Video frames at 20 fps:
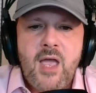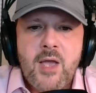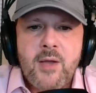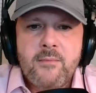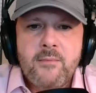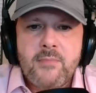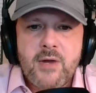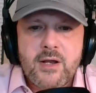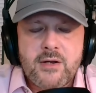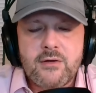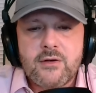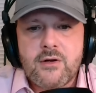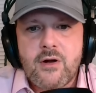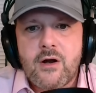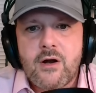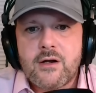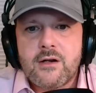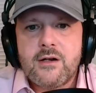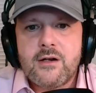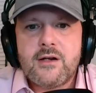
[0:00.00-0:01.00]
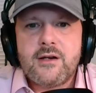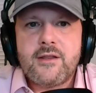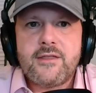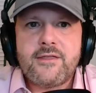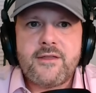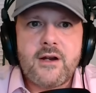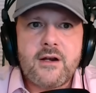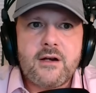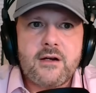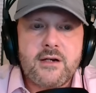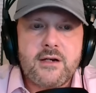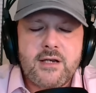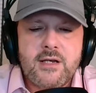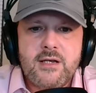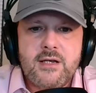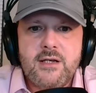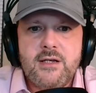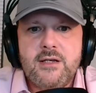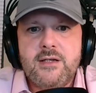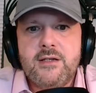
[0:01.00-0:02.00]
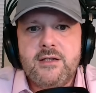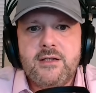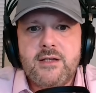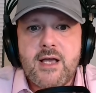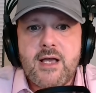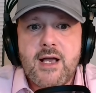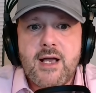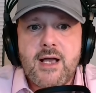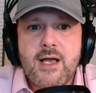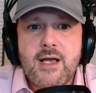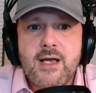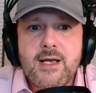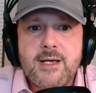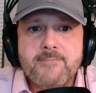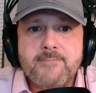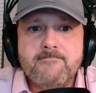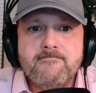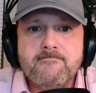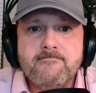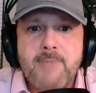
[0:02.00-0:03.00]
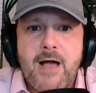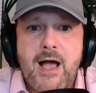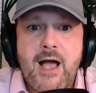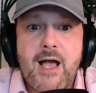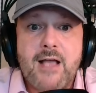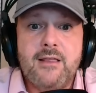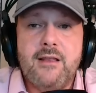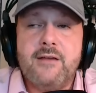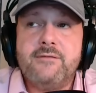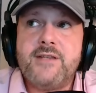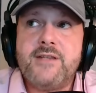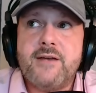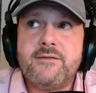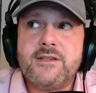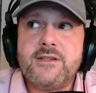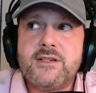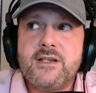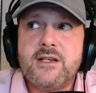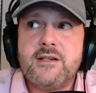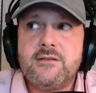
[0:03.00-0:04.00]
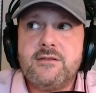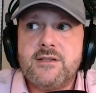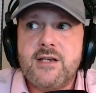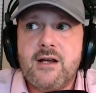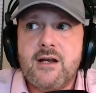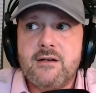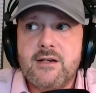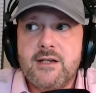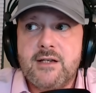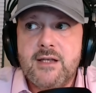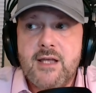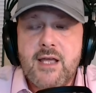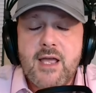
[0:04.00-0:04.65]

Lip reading: Michael Carter in a third. I love Devin Singletary.